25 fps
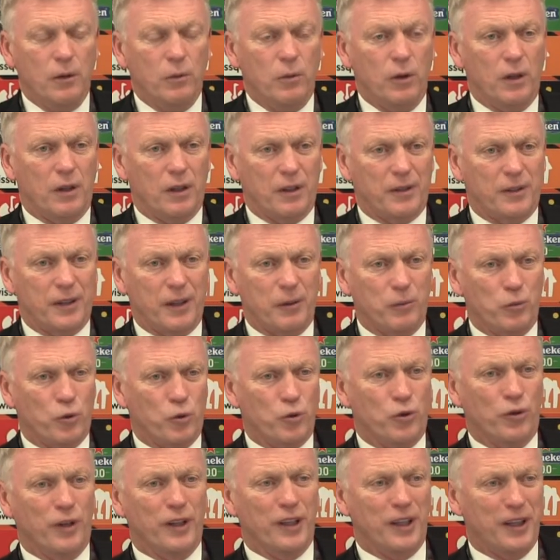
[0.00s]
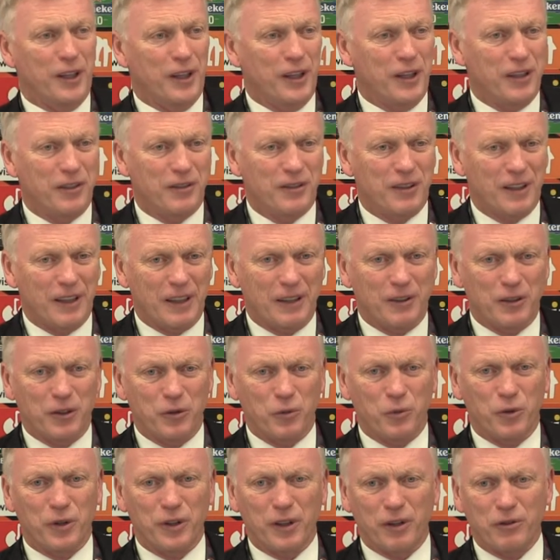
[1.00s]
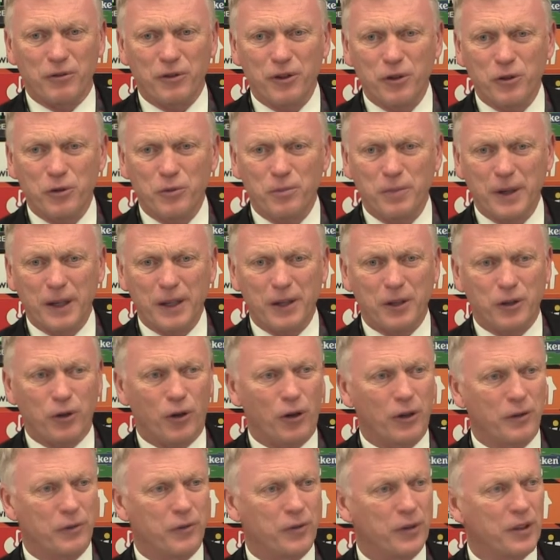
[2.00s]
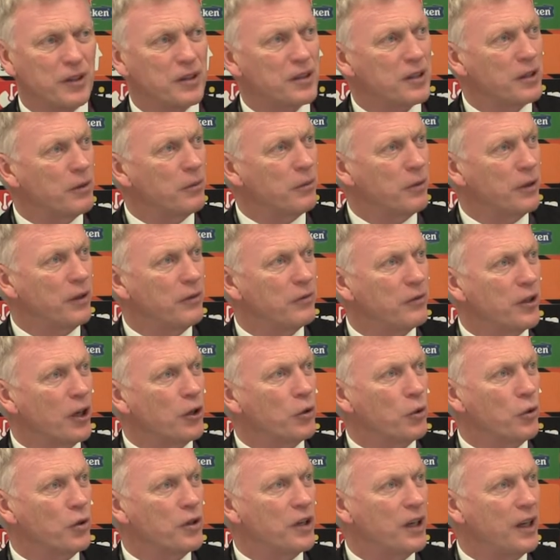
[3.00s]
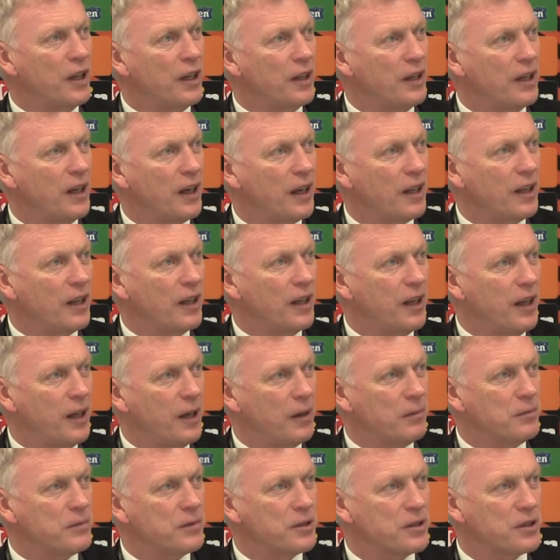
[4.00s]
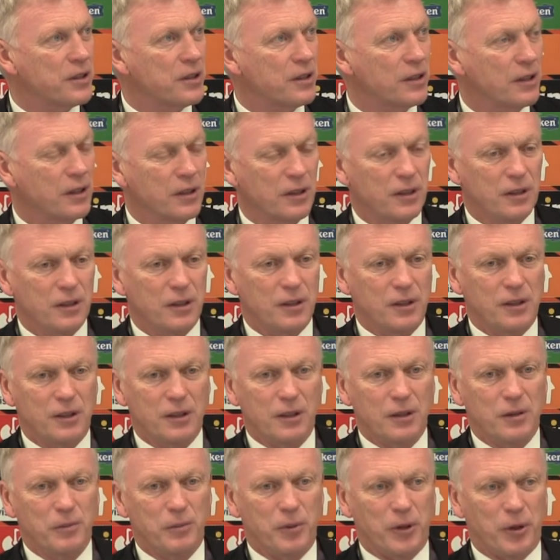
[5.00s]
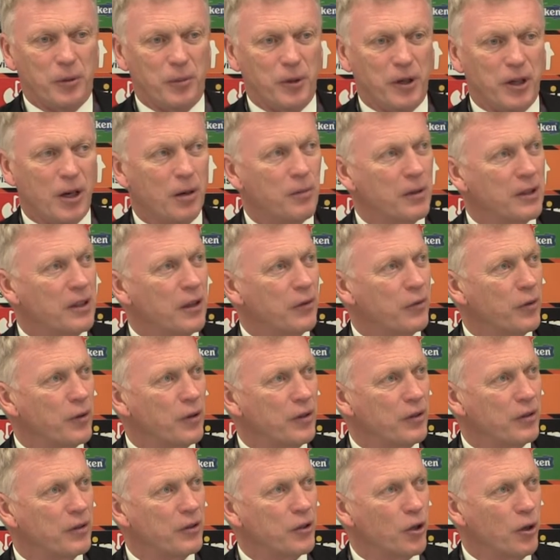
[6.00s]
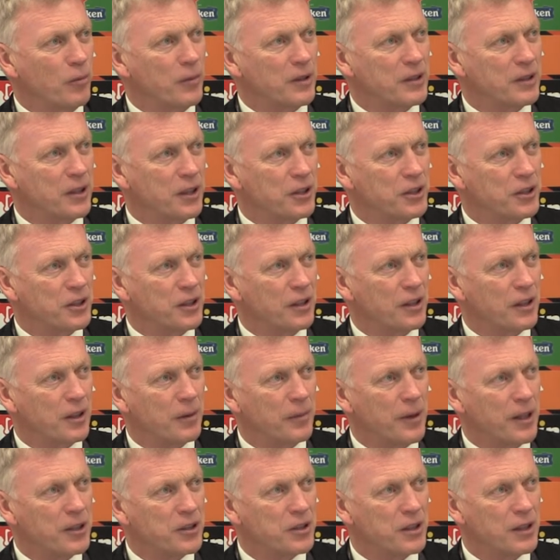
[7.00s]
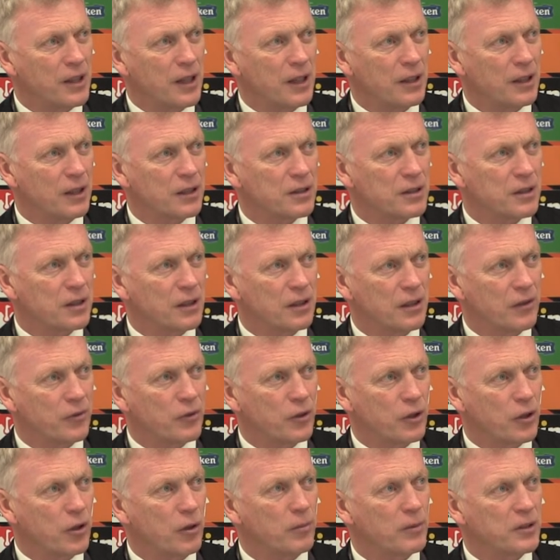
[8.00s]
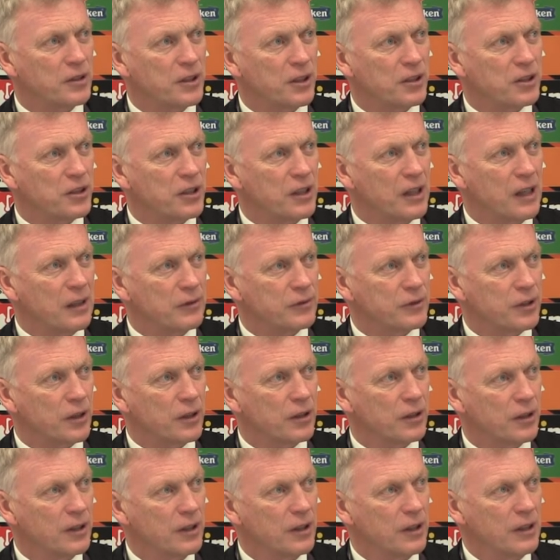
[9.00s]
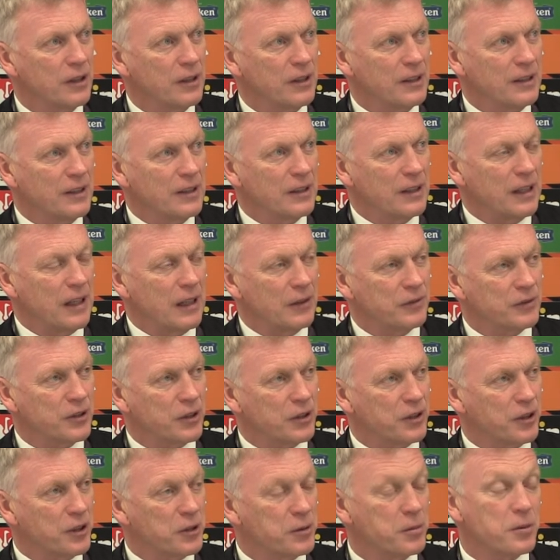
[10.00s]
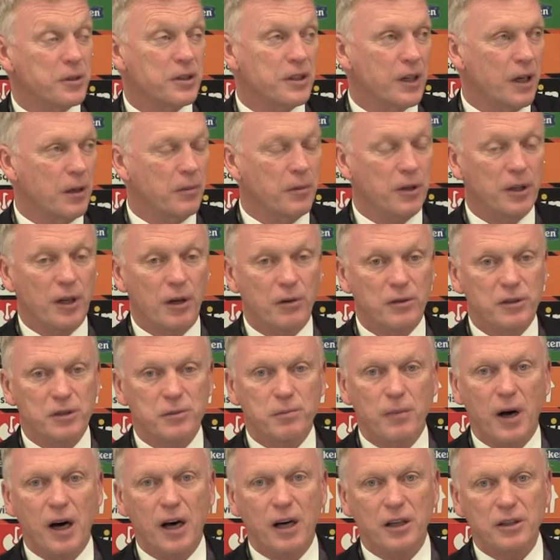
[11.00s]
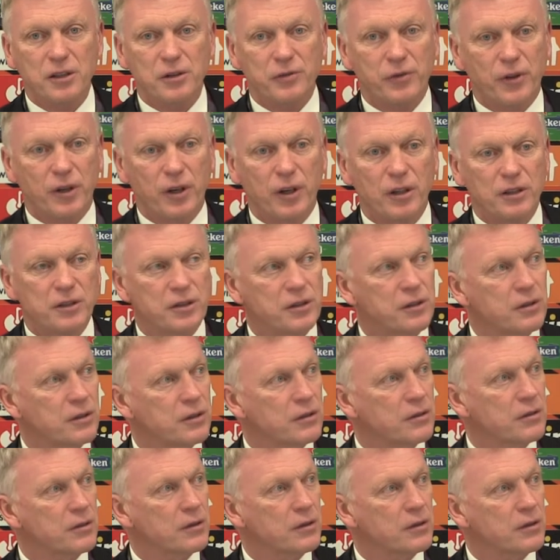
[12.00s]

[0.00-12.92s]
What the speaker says: Well, I think we'll go into it with a real big confidence that we've done okay in the other games, but it'll become a different competition, and I mentioned that yesterday, a different competition after Christmas time, and now it's March for us.